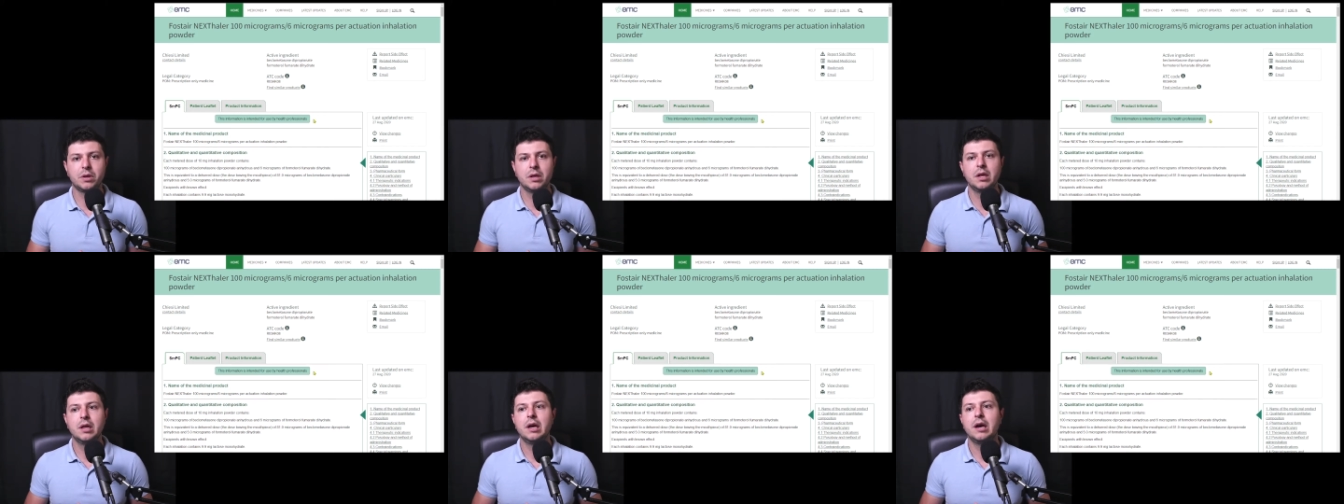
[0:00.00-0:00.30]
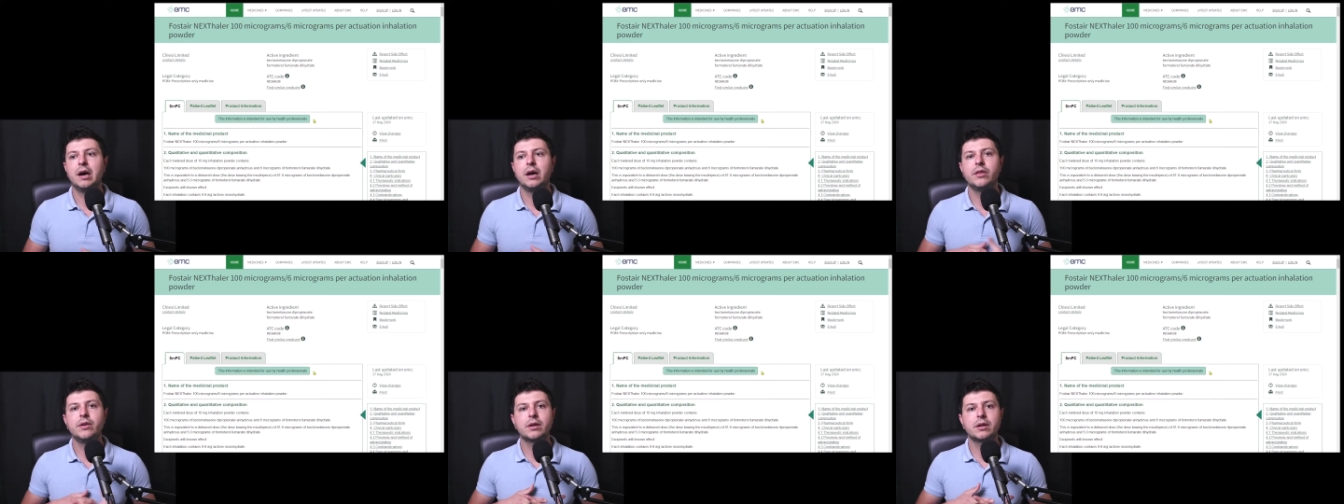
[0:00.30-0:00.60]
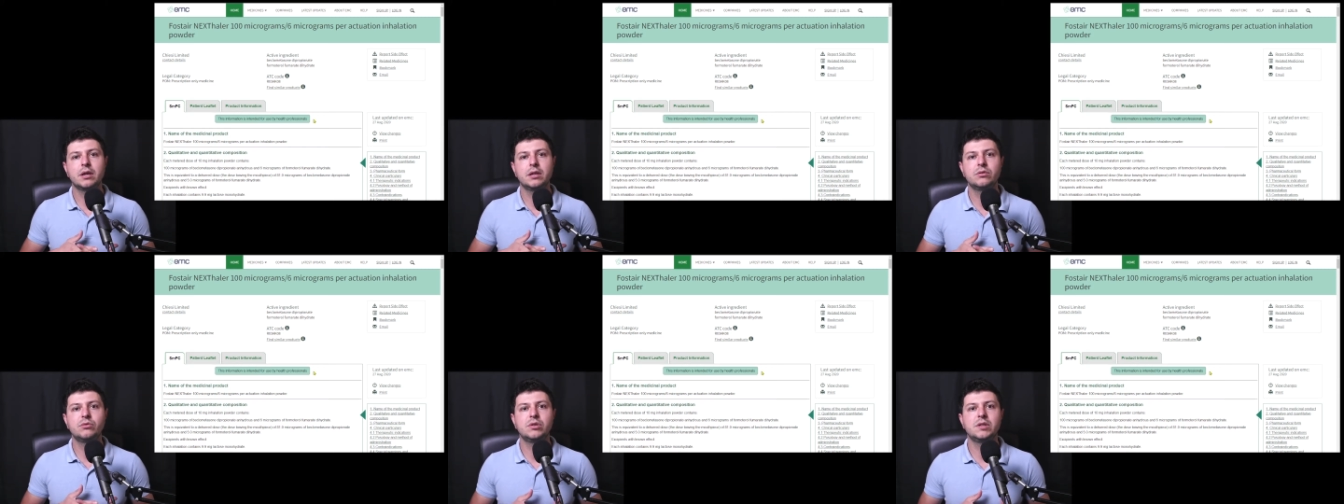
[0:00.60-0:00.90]
Other
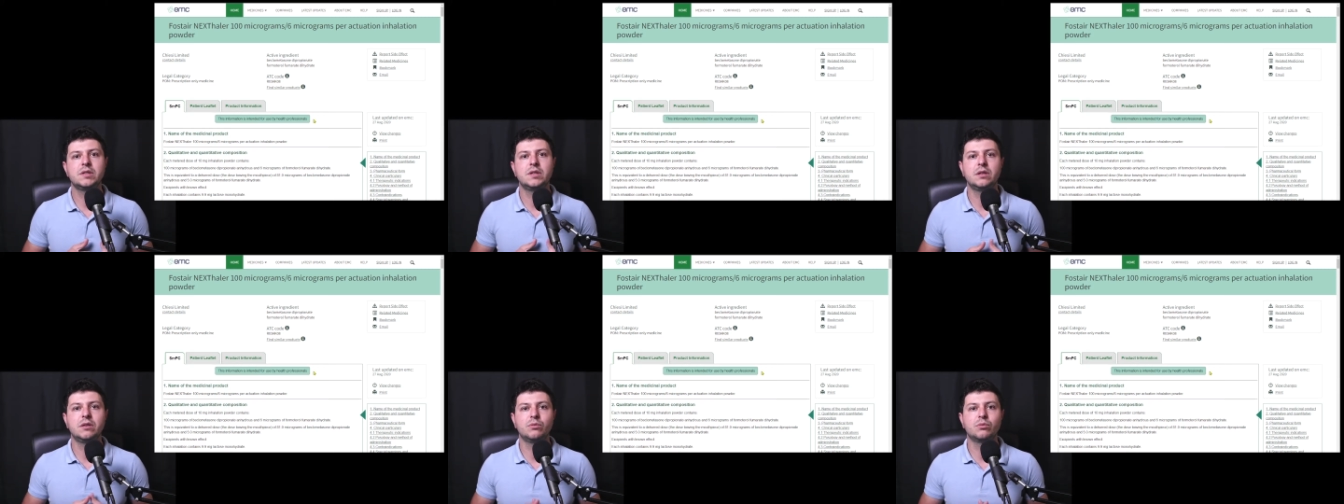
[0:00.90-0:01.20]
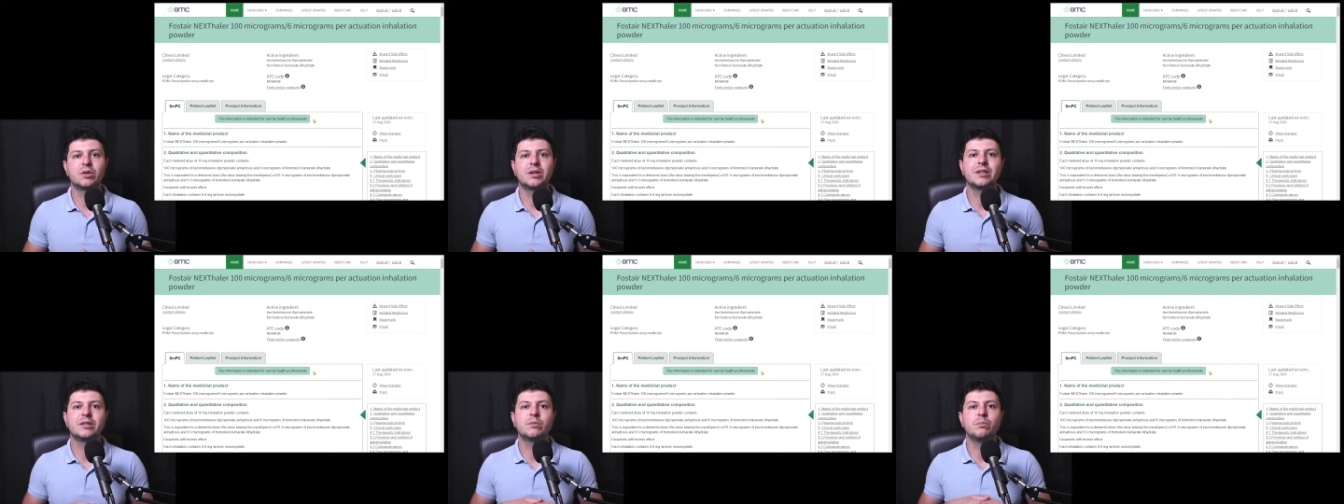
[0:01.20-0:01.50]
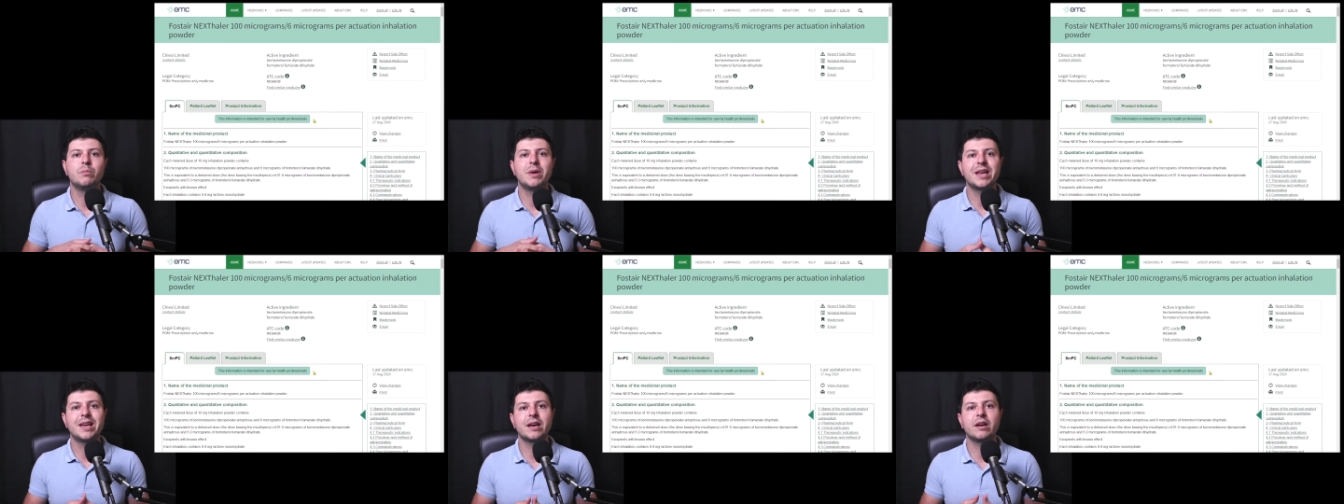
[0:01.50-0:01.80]
countries in the world may
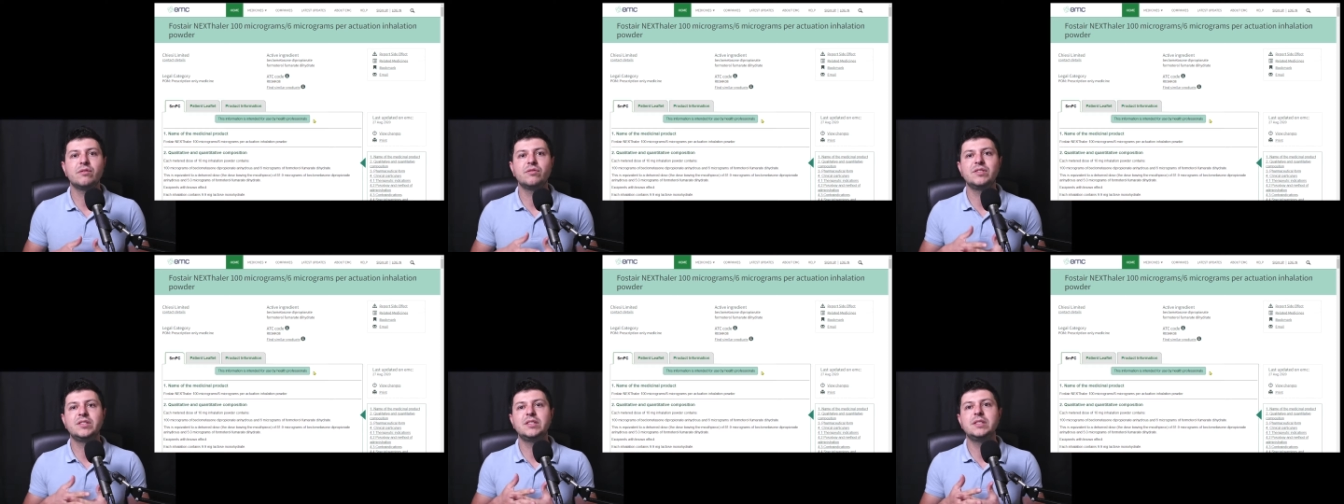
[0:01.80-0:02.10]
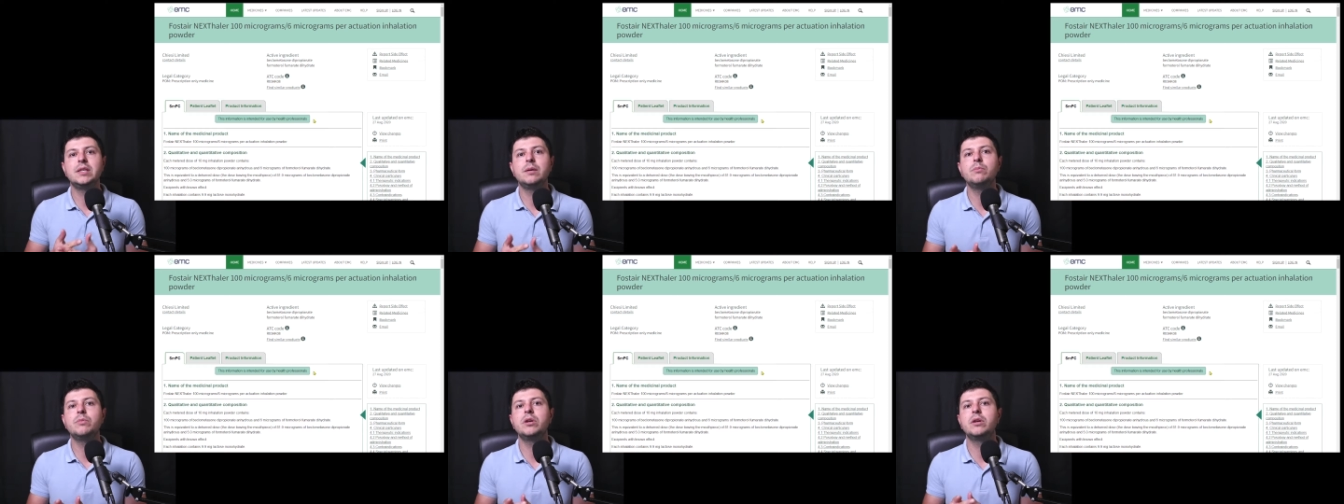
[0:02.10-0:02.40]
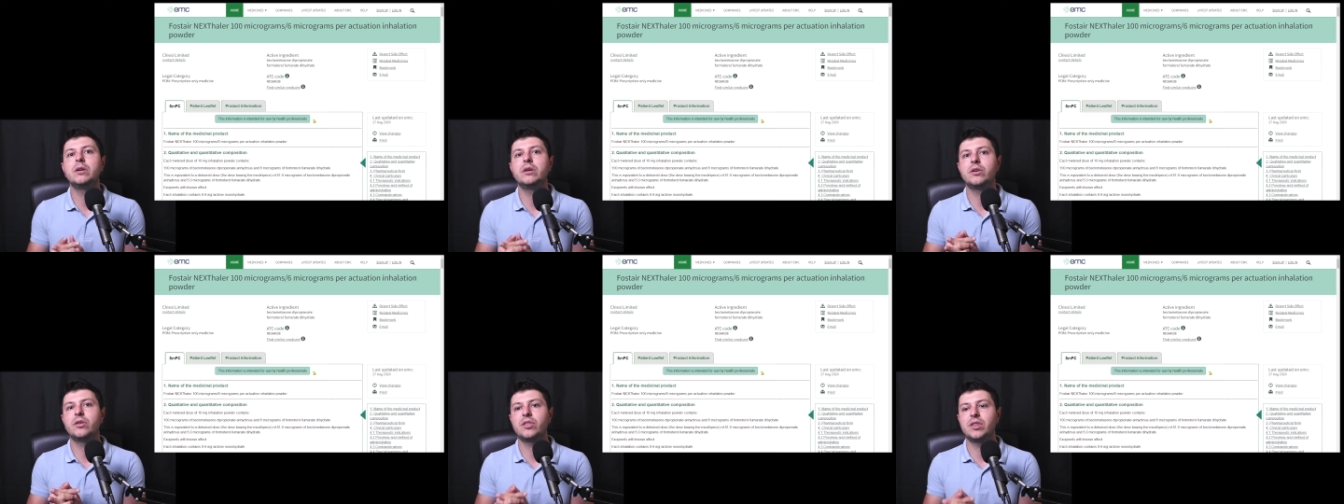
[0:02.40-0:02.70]
have similar
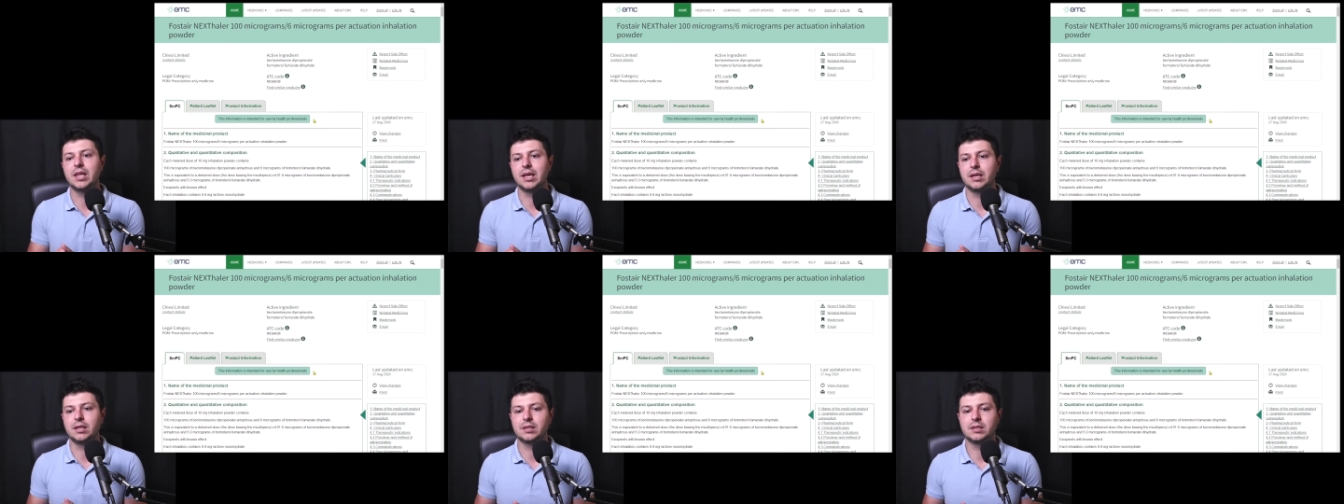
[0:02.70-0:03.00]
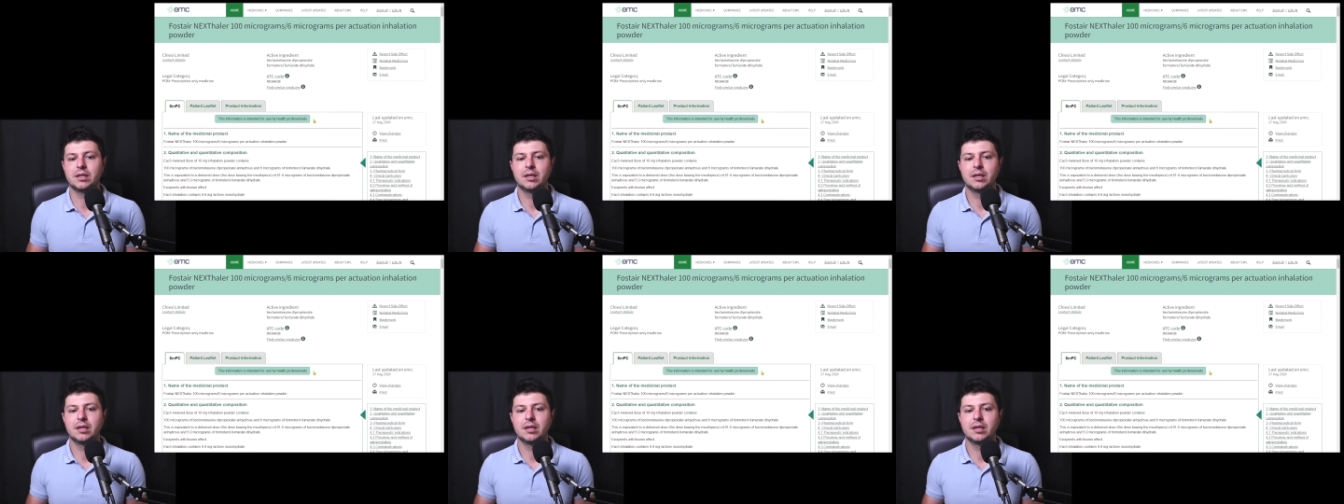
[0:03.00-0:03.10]
things.